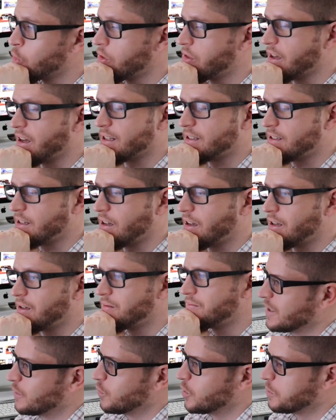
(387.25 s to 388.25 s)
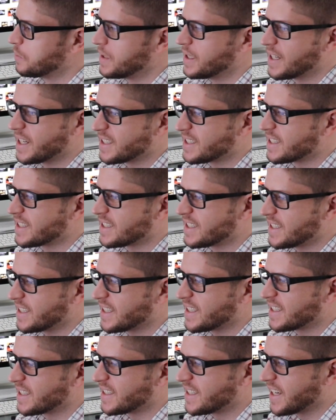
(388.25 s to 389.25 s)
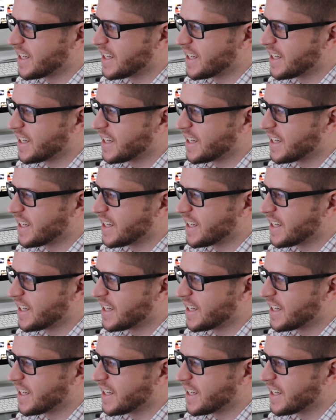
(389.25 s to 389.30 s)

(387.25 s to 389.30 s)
With that said, it would be nice to see it